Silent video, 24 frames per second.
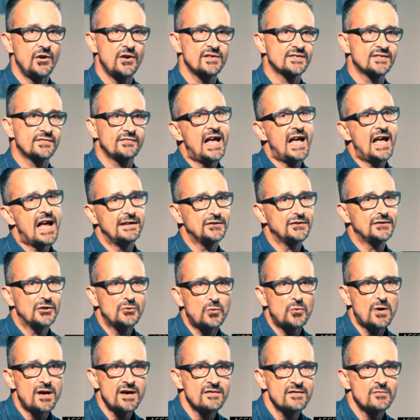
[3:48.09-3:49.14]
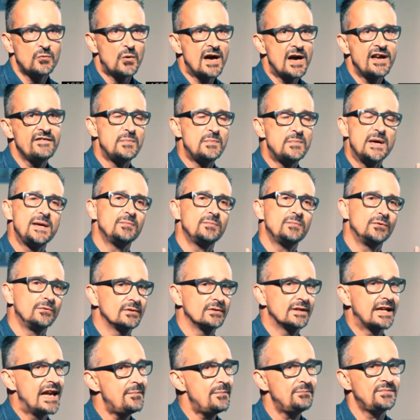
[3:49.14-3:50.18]
the Earth's flat. You know, why, why have
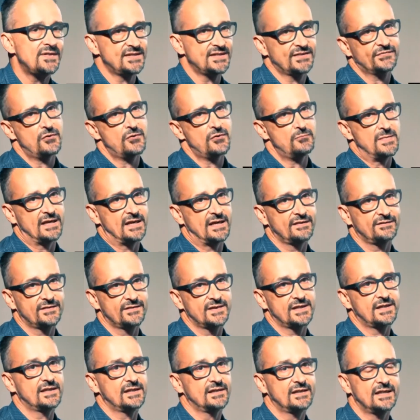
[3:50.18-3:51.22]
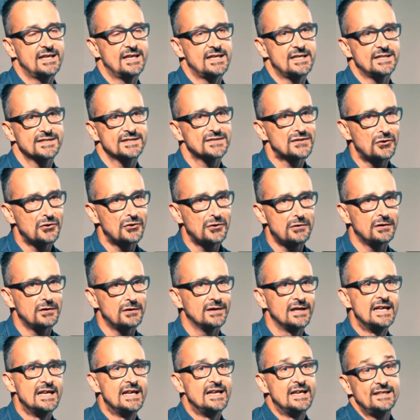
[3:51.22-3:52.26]
people kept this from me for uh, so
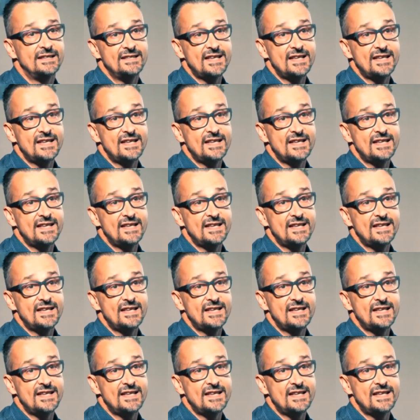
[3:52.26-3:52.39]
long?